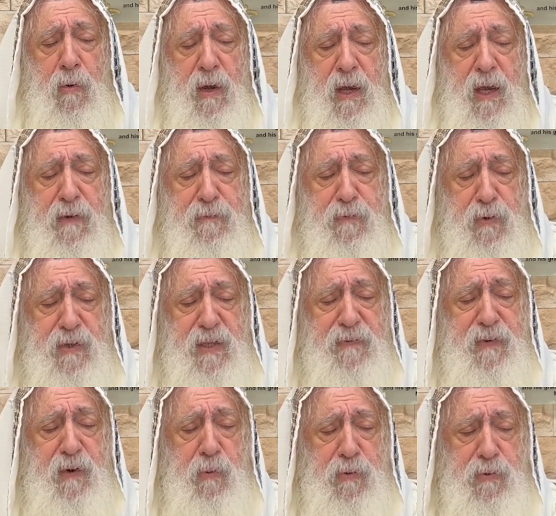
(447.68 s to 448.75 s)
If Yosef,
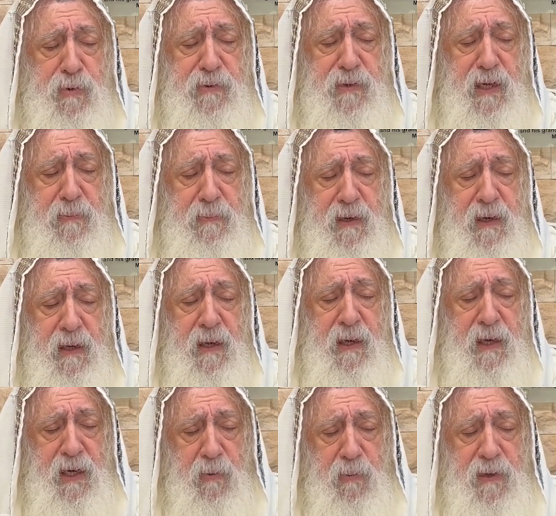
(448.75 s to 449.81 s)
you want to tell me,
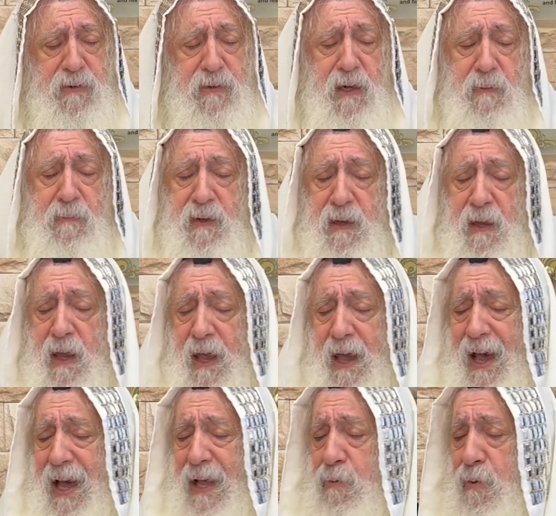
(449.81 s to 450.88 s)
he will tell me.
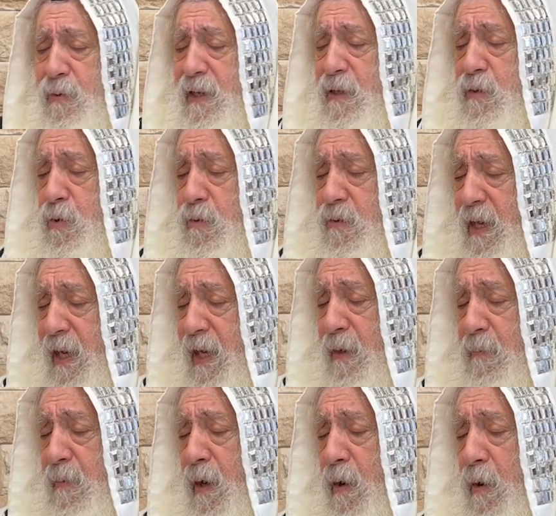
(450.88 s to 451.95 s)
I don't need to tell
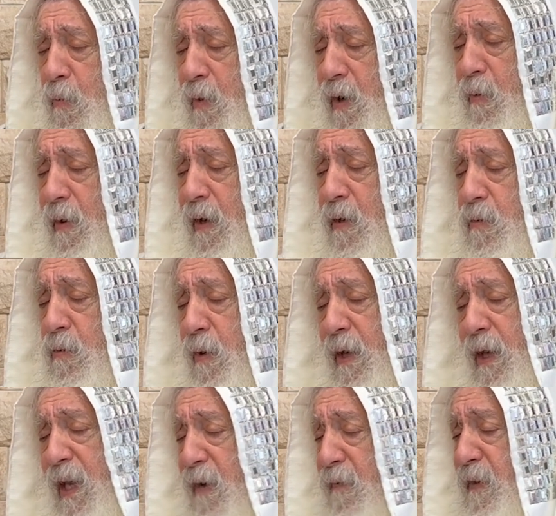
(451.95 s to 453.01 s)
him, where were you?
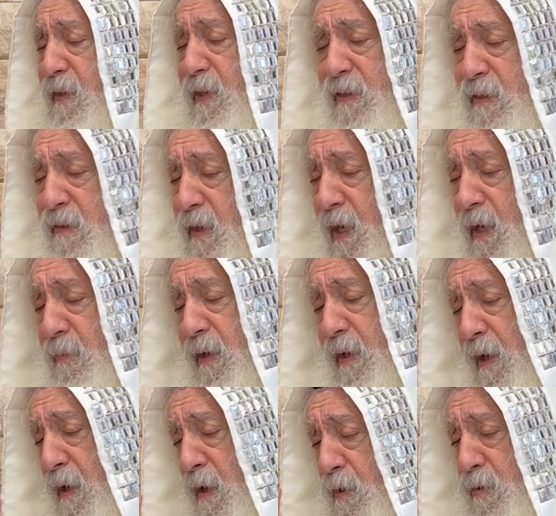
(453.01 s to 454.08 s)
If he didn't tell me,
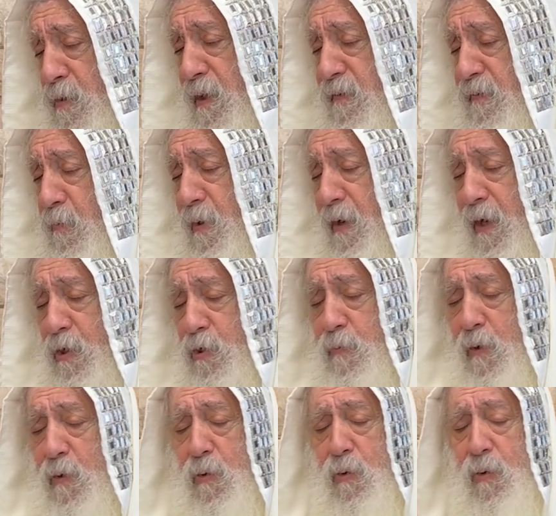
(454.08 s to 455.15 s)
so it's from HaKadosh
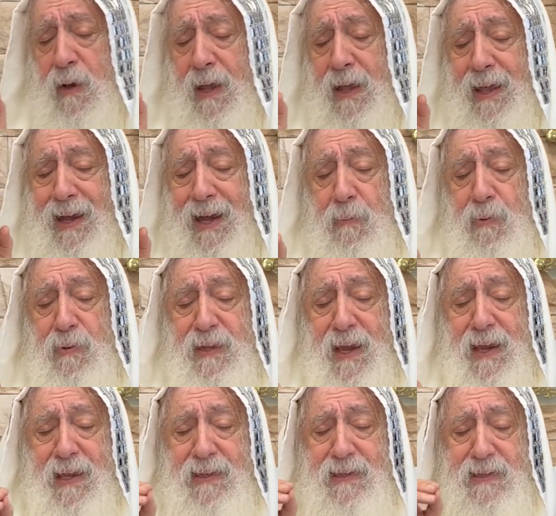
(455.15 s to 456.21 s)
Baruch Hu.
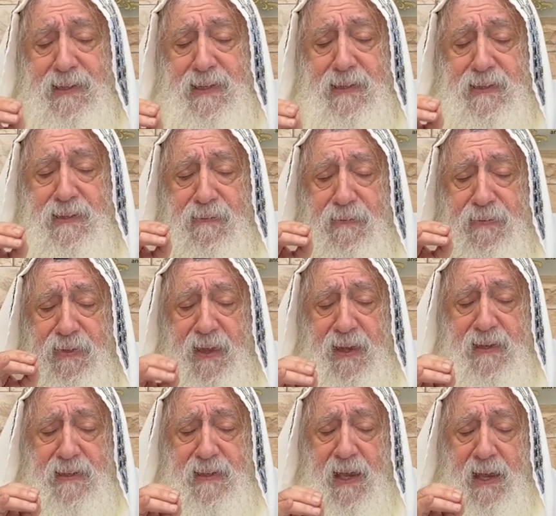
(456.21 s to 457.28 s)
Rabotai, this is
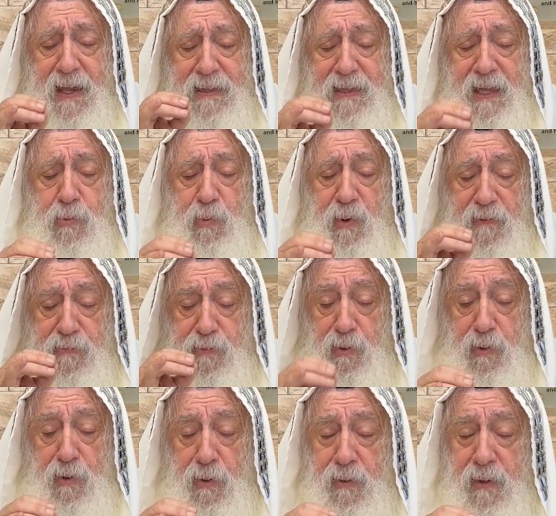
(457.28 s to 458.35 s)
things that we have to
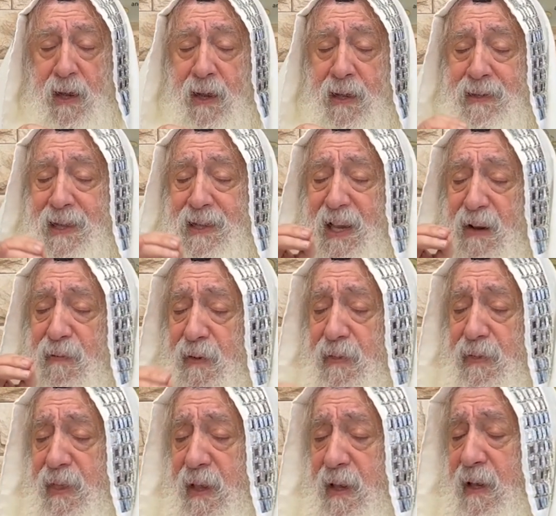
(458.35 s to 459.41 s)
learn, that
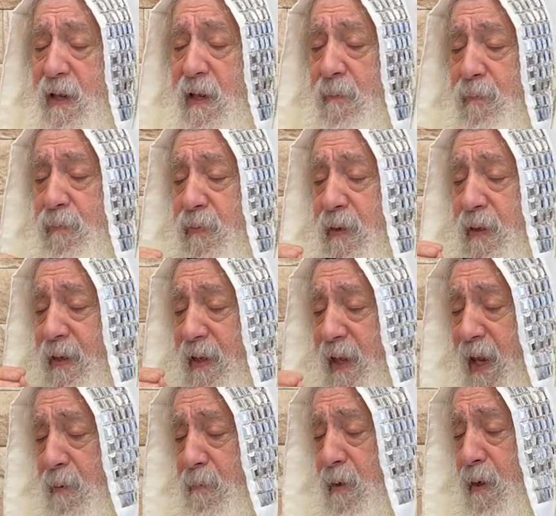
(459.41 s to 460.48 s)
everything
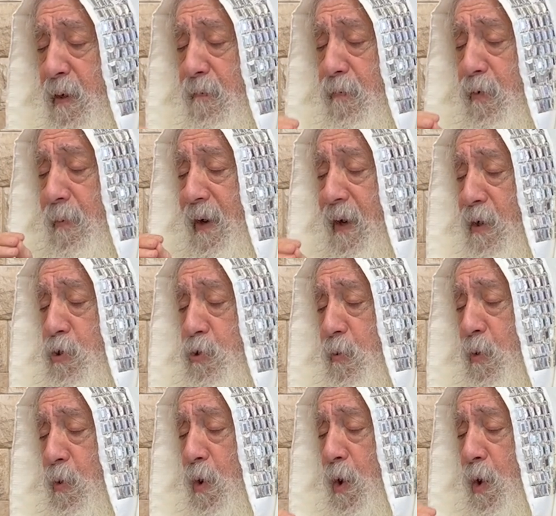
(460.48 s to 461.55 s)
came from HaKadosh Baruch
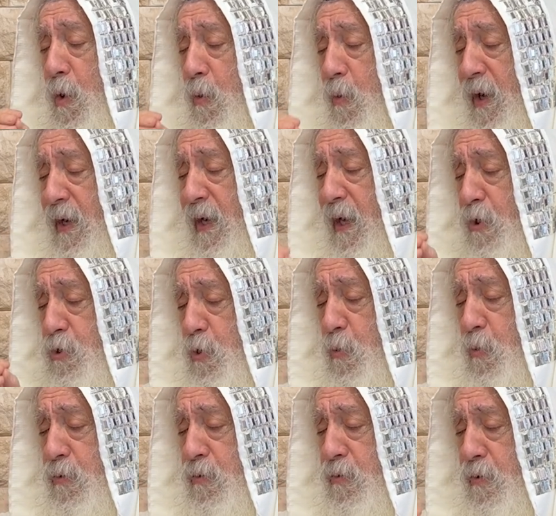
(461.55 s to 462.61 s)
Hu. When HaKadosh Baruch Hu
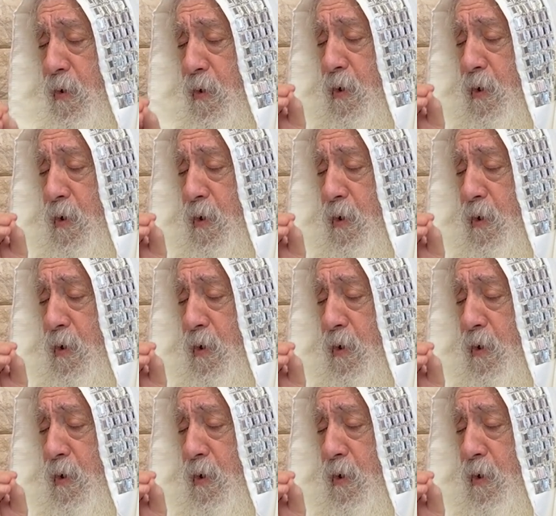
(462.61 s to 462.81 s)
wants